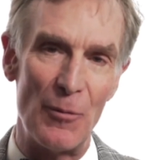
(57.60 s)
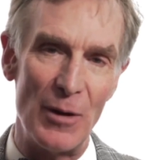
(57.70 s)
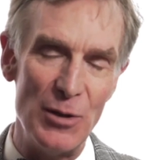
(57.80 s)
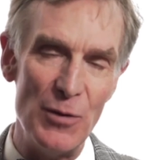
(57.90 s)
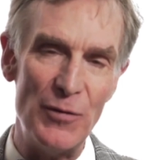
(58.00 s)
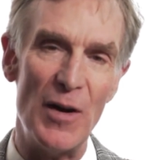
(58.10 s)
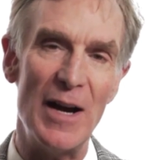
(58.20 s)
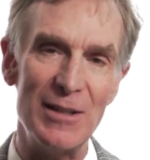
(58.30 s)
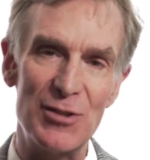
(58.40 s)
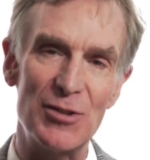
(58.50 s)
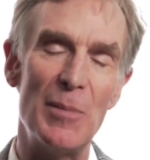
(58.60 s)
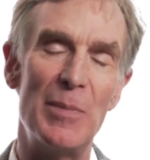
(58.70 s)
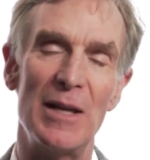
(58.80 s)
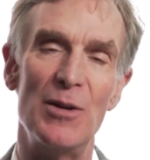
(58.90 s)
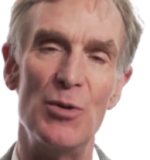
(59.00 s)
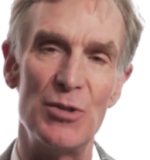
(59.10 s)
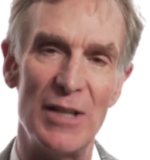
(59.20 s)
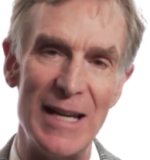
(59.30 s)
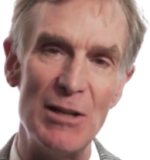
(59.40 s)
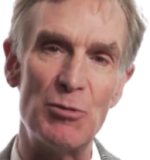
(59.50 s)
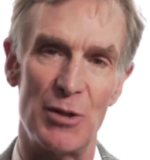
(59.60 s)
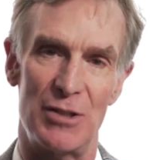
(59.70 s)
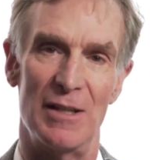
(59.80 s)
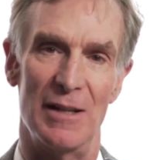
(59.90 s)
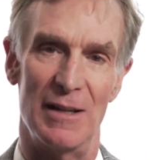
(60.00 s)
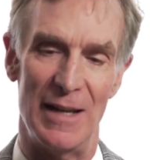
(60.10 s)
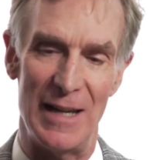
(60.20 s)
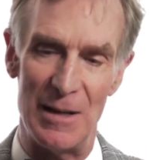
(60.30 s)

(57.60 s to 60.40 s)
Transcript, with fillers: When you find somebody who's interested